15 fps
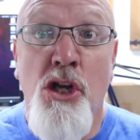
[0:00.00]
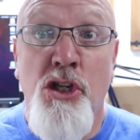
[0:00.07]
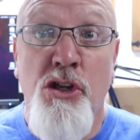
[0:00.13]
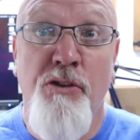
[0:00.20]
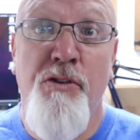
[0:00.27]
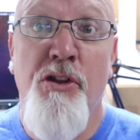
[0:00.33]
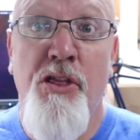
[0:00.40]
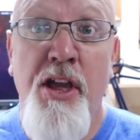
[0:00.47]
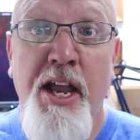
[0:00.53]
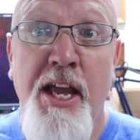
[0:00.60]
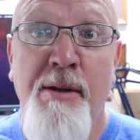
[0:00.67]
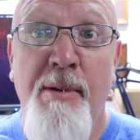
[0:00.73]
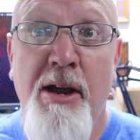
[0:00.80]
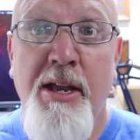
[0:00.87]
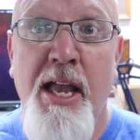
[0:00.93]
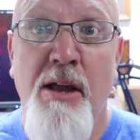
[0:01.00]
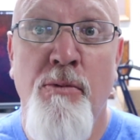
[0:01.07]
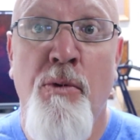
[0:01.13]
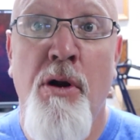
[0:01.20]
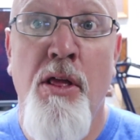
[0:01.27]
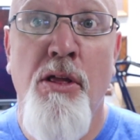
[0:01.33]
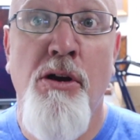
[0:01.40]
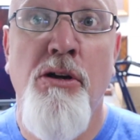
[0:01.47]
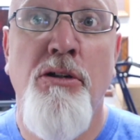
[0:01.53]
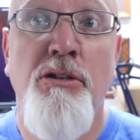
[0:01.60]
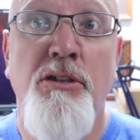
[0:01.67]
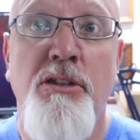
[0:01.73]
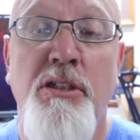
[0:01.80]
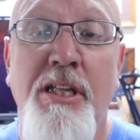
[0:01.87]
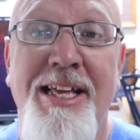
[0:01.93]
So if you're thinking about getting one of
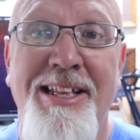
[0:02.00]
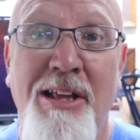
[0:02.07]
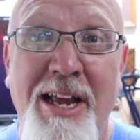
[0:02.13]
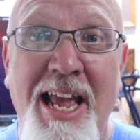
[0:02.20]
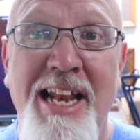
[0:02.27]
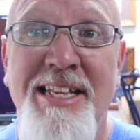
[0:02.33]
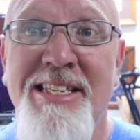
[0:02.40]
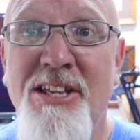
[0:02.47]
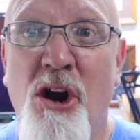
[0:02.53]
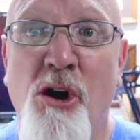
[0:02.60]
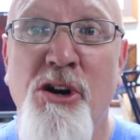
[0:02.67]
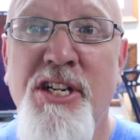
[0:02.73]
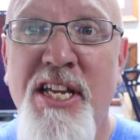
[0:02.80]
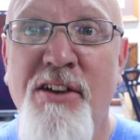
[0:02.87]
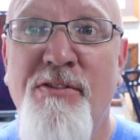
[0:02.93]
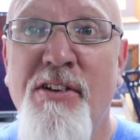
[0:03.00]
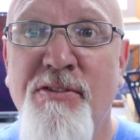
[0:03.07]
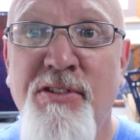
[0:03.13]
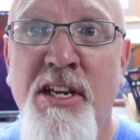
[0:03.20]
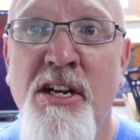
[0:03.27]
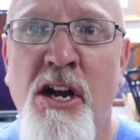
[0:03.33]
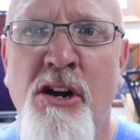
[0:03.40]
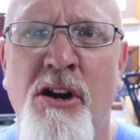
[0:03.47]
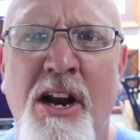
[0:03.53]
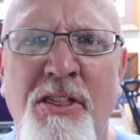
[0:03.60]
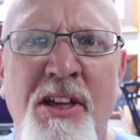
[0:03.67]
those, again, it's the RT1500.